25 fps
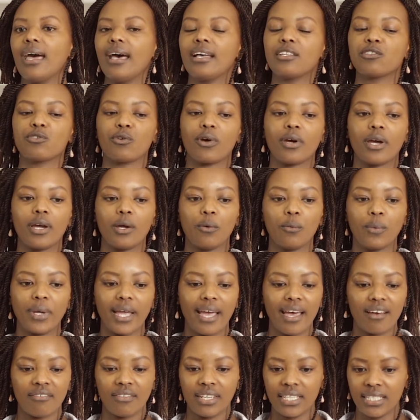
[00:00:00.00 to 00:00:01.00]
So we
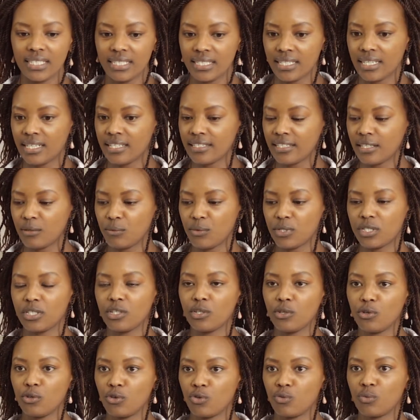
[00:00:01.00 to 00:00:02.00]
have ideas and we say,
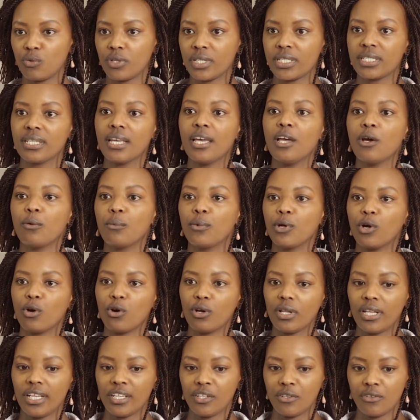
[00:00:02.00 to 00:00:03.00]
we
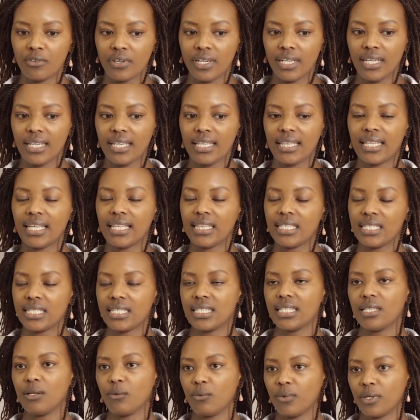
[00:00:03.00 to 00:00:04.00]
all agree that
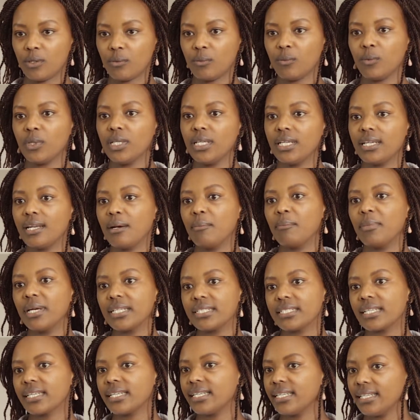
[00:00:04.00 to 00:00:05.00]
we need a
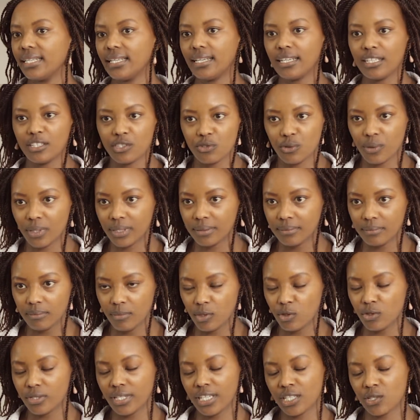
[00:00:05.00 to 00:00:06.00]
better Kileleshwa,
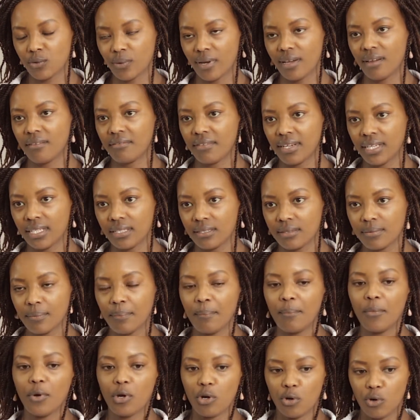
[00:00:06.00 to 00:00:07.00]
because that's where I vied.
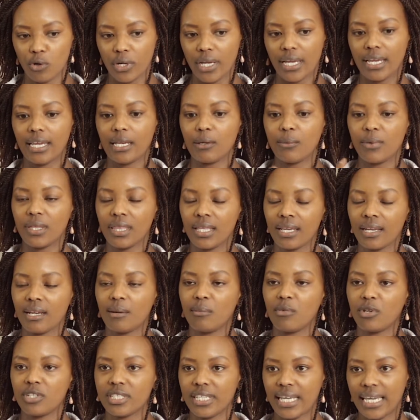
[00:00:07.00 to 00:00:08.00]
Okay, can we think
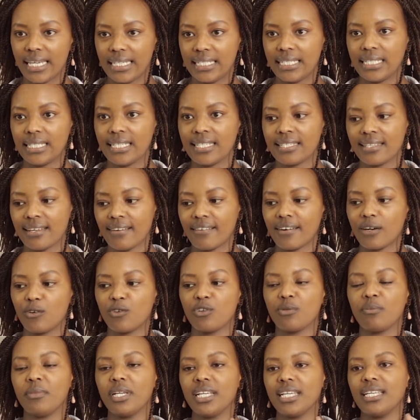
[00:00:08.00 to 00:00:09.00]
about ideas
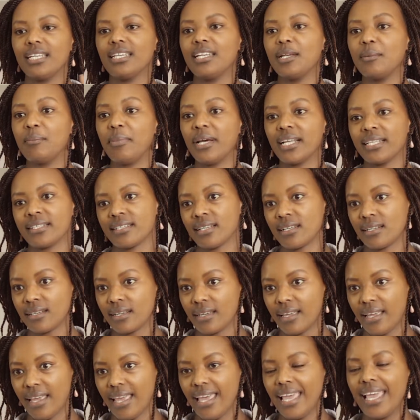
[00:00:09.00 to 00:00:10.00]
around making it better?
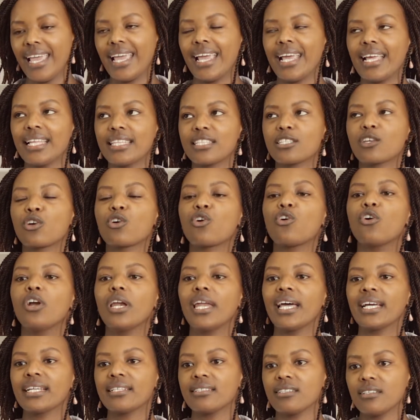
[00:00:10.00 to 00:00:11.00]
It's
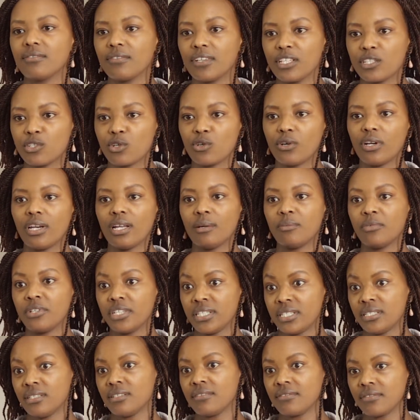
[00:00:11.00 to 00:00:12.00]
collective, it's
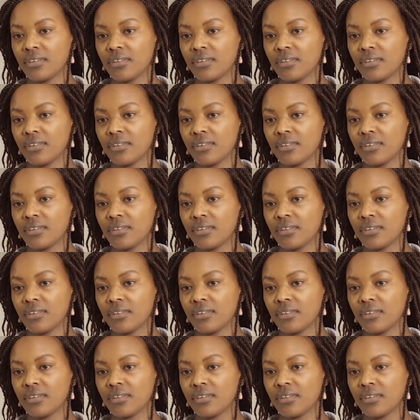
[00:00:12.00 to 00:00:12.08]
collaborative.